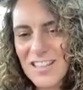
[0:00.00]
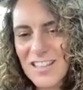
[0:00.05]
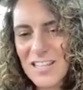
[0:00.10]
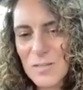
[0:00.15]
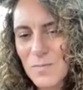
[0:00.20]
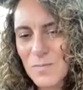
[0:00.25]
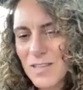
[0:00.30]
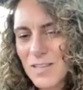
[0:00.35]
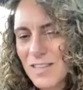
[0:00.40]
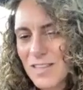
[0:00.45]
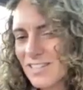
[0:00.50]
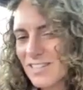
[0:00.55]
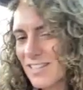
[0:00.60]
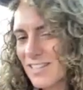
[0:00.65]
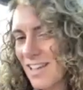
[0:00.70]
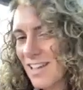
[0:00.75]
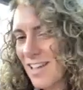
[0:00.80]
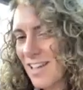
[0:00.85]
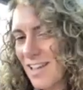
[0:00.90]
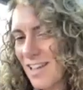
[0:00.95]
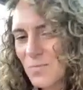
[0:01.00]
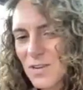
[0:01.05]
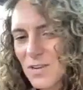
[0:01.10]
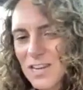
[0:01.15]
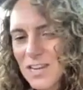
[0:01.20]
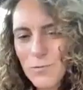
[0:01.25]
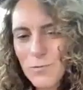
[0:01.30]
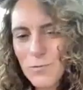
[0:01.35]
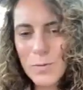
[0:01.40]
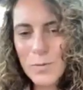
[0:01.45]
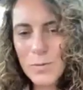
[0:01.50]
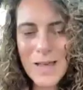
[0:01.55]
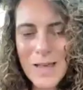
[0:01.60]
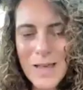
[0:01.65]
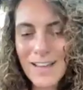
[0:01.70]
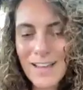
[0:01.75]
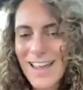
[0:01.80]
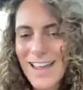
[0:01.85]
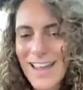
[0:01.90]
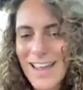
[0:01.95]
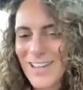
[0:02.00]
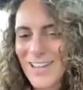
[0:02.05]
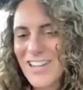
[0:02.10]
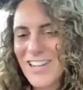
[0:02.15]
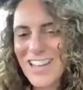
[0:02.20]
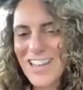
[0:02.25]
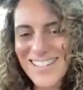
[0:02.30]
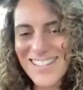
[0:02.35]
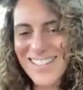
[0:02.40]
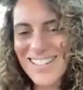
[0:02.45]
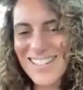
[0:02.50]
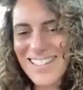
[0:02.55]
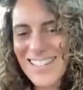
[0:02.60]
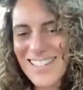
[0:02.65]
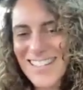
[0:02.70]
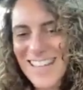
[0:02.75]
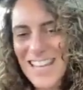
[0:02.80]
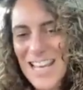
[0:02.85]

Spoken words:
and there's been this unbelievable backlash against it,